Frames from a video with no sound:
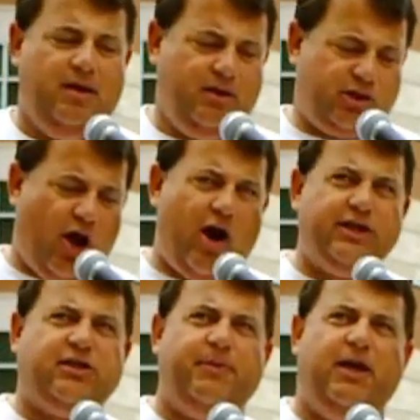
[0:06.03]
Show
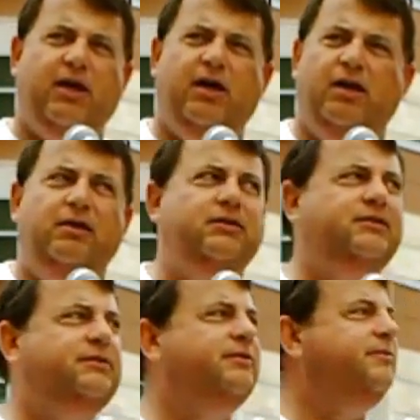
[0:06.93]
us the bill.
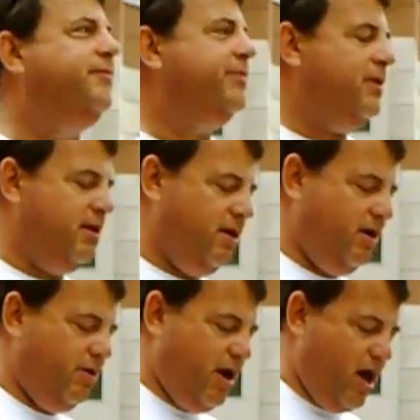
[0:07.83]

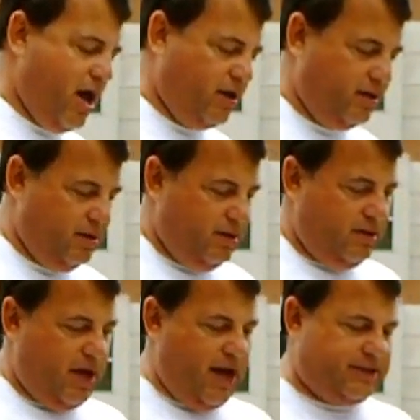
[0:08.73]
All right.
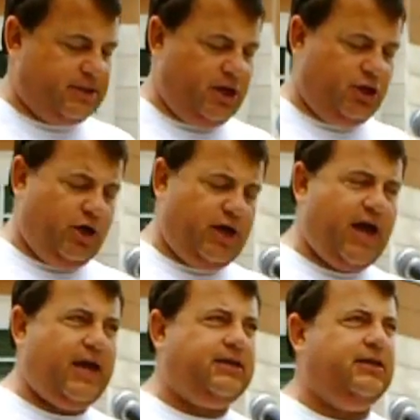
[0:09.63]
That's a good
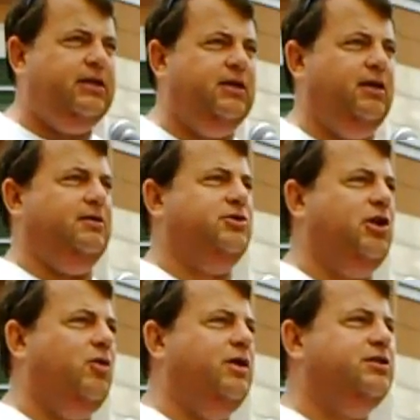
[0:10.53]
idea.
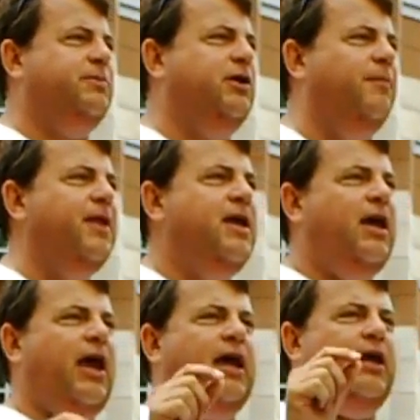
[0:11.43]
Show us the bill.
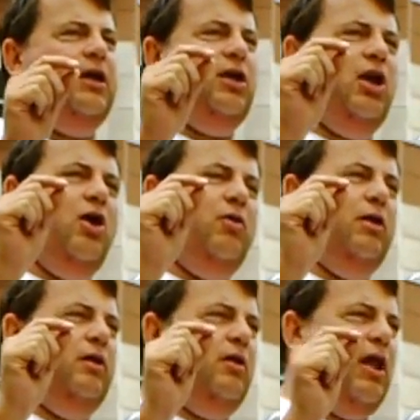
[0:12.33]
Hey, you know,
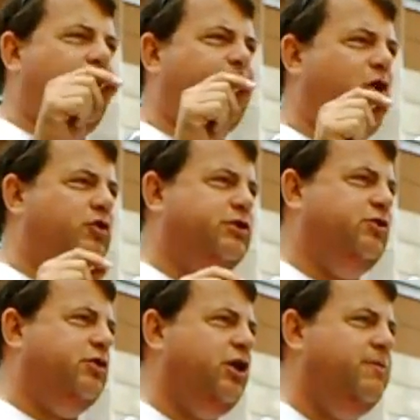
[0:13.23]
there are a lot of folks
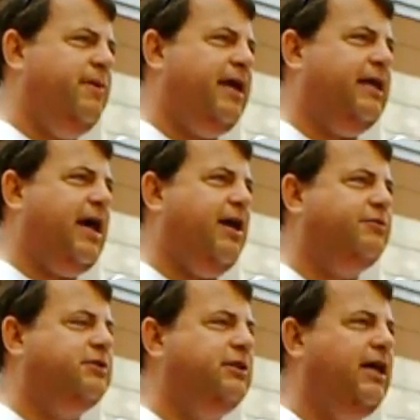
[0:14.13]
who couldn't make it out
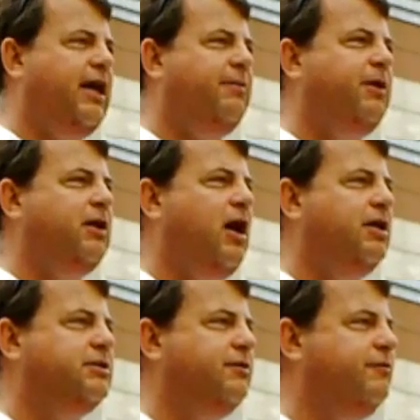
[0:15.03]
today
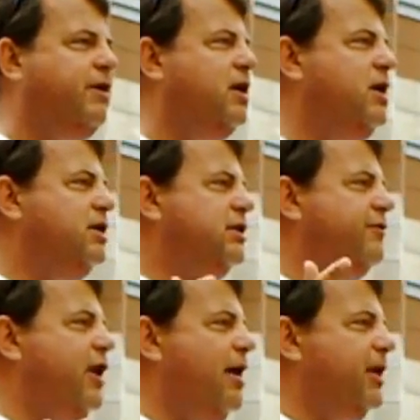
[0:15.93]
because of
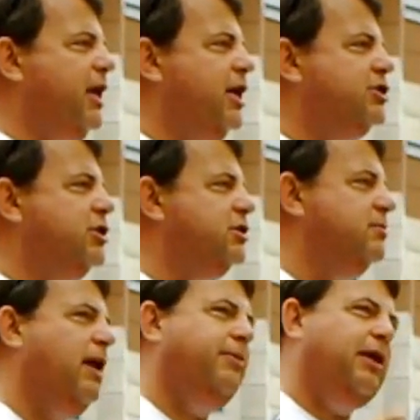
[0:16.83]
different obligations, and
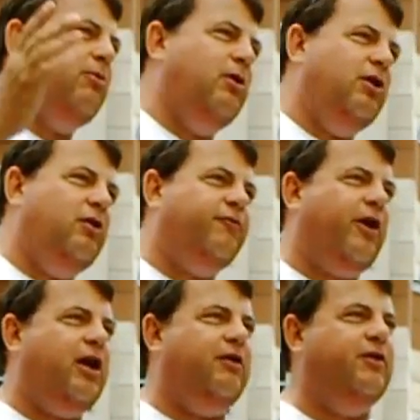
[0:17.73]
maybe they were a little
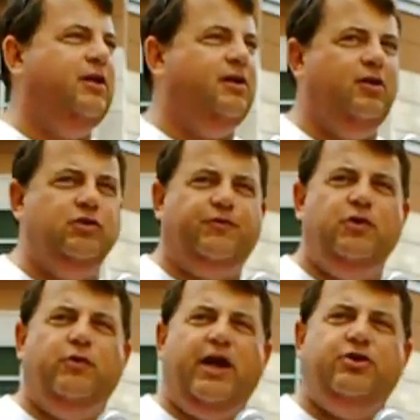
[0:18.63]
afraid of those
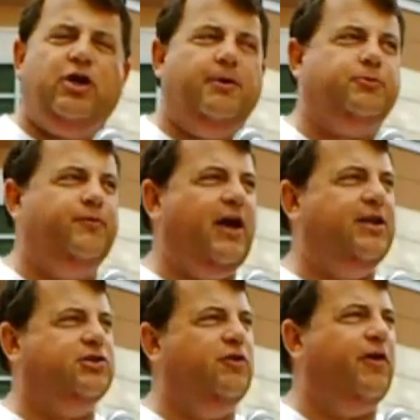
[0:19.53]
few raindrops we've
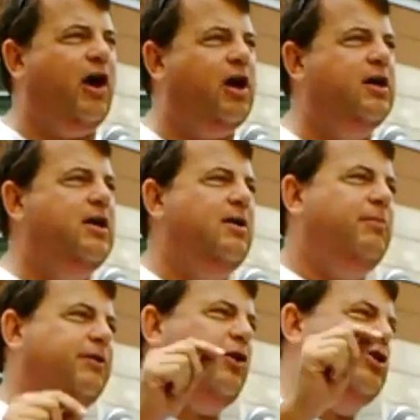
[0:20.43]
gotten so far.
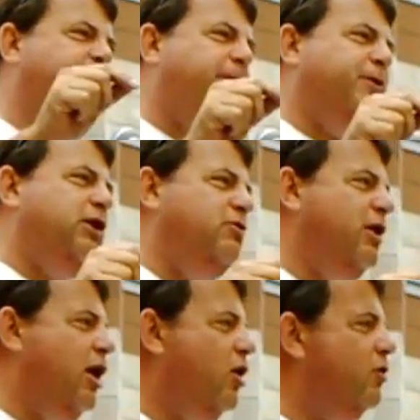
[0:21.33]
But those people you
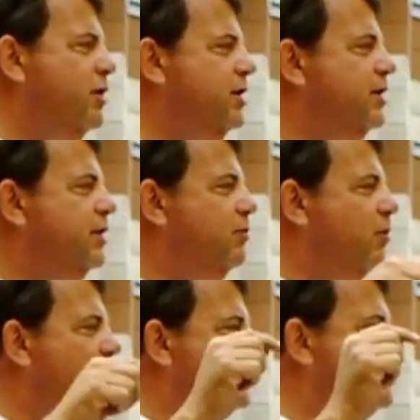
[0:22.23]
know that
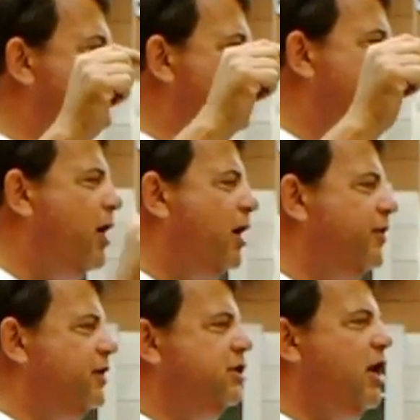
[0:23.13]
want to be a part of
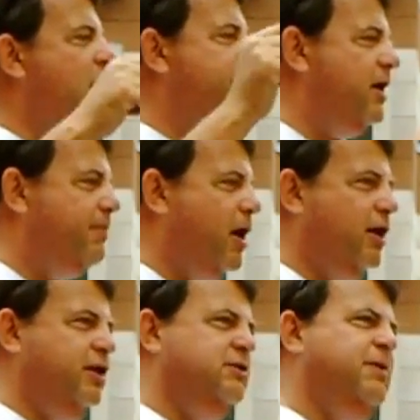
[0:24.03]
this, that ought to be a part
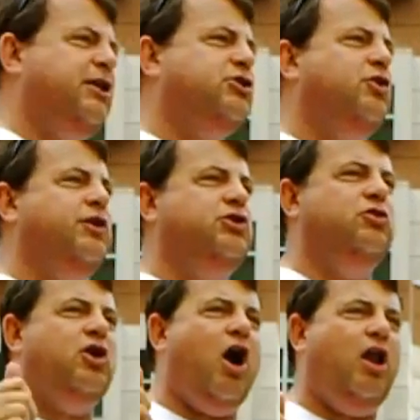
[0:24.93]
of this, make sure that you
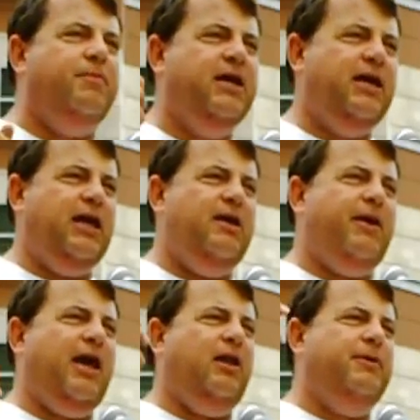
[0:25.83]
call them,
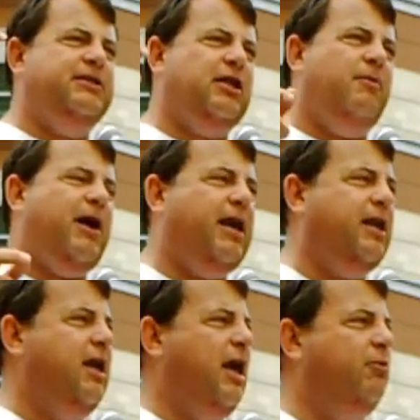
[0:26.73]
email them, and tell them about it,
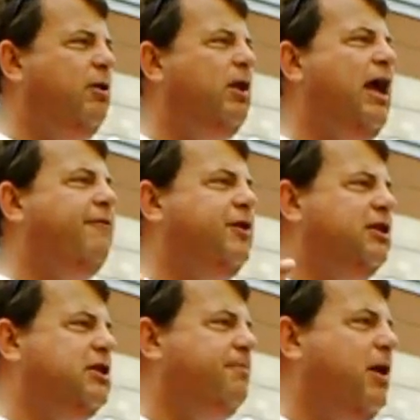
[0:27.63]
and we will have
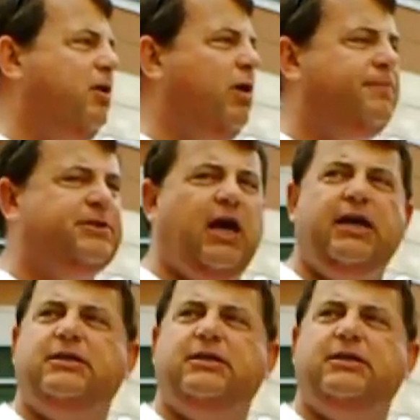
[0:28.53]
things up on the website